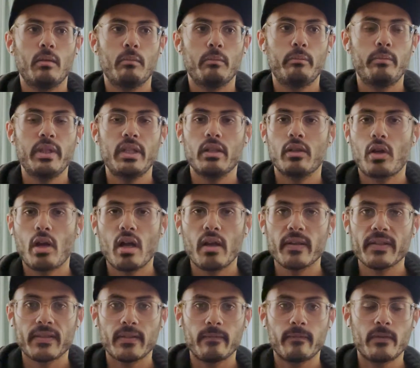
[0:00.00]
being
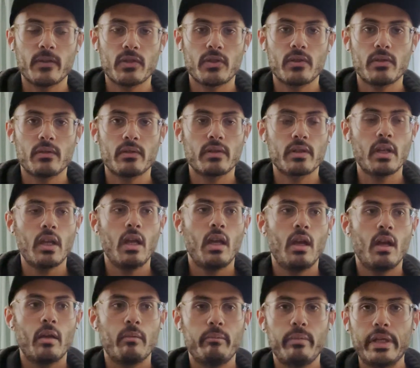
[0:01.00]
cost efficient,
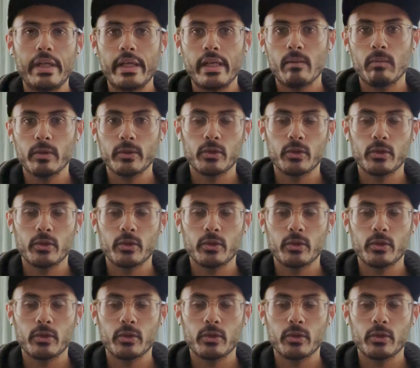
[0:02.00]
being able